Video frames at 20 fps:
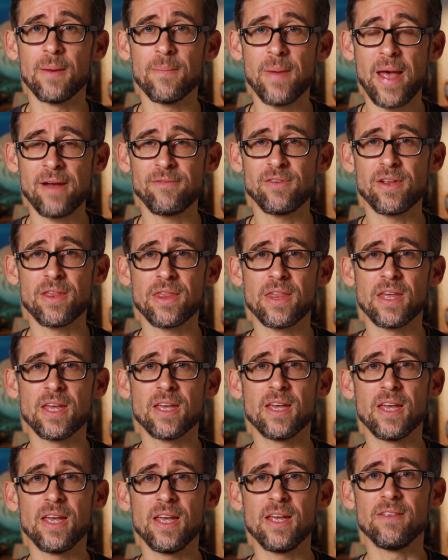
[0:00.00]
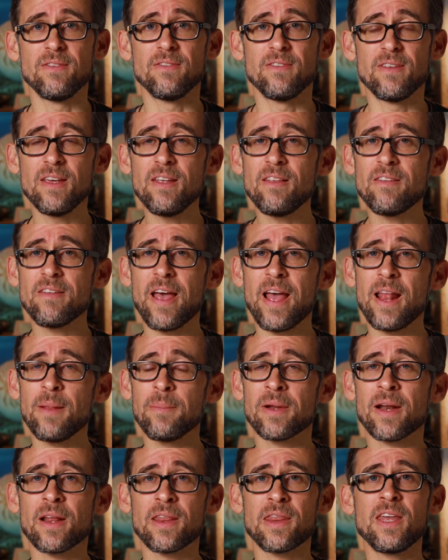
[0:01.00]
everything in detail,
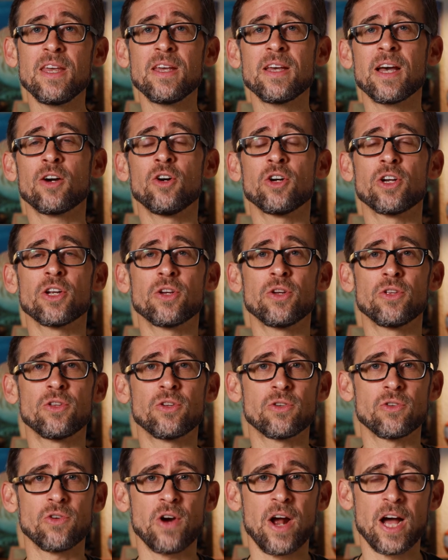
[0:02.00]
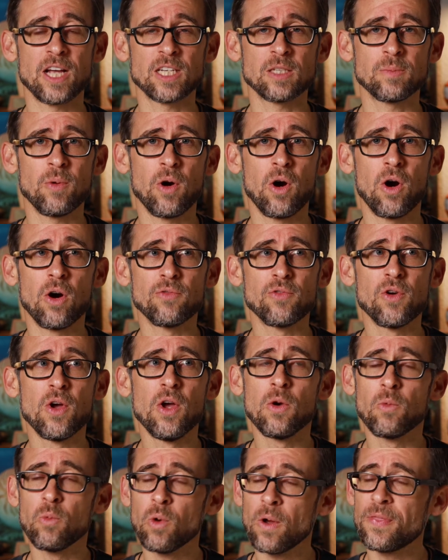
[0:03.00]
but I think I got a good grasp of
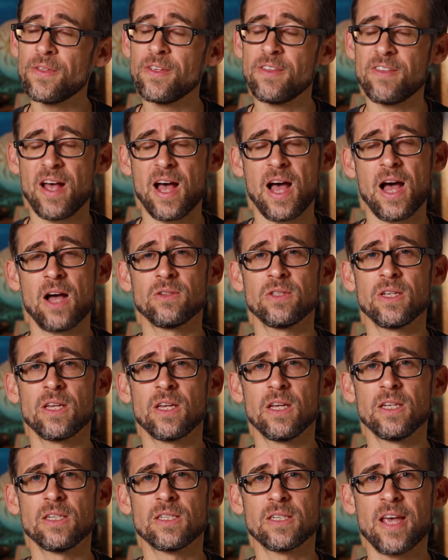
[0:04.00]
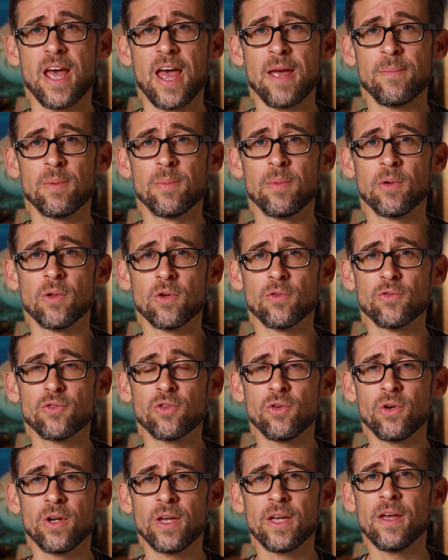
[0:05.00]
what this housing is capable of
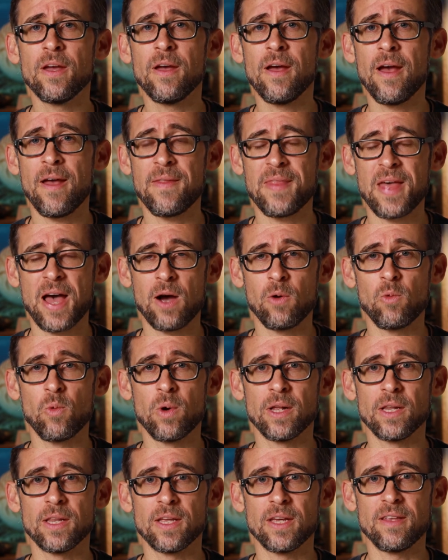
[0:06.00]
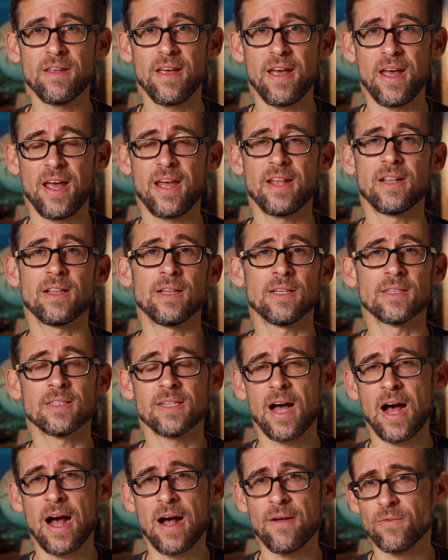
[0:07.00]
doing and how well it handles
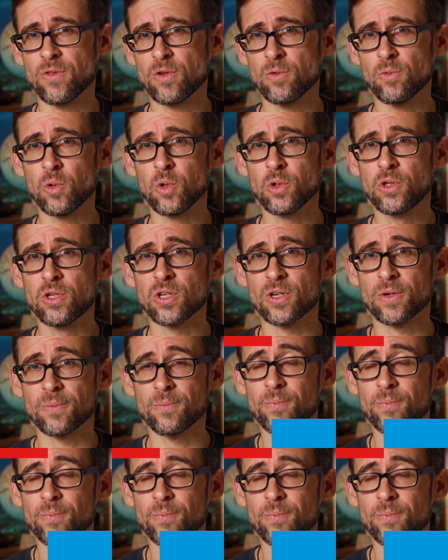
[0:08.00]
underwater.